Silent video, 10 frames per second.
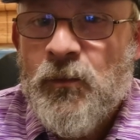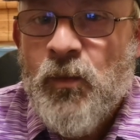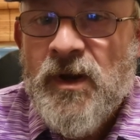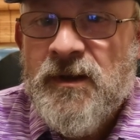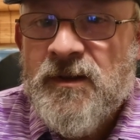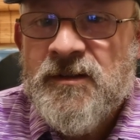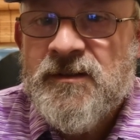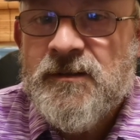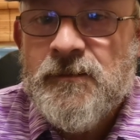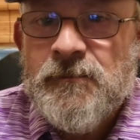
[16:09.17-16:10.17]
And when
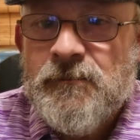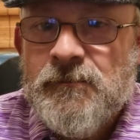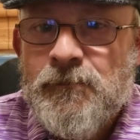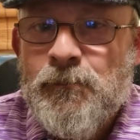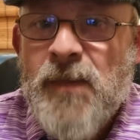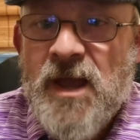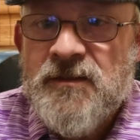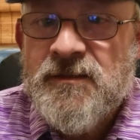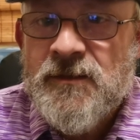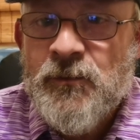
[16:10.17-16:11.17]
this
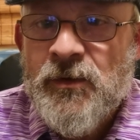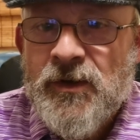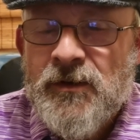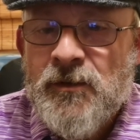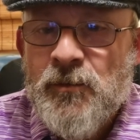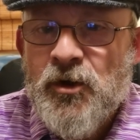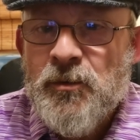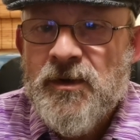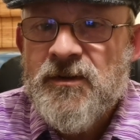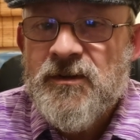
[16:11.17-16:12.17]
mess that we're in at the
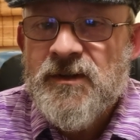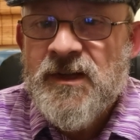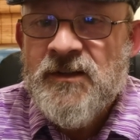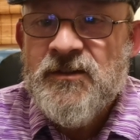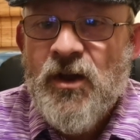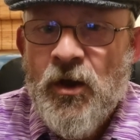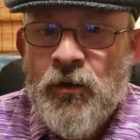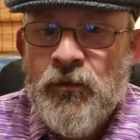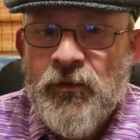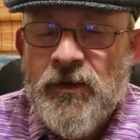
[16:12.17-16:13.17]
moment is
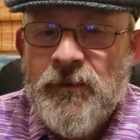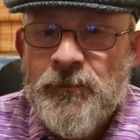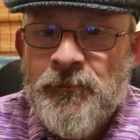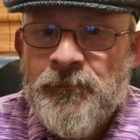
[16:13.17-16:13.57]
over,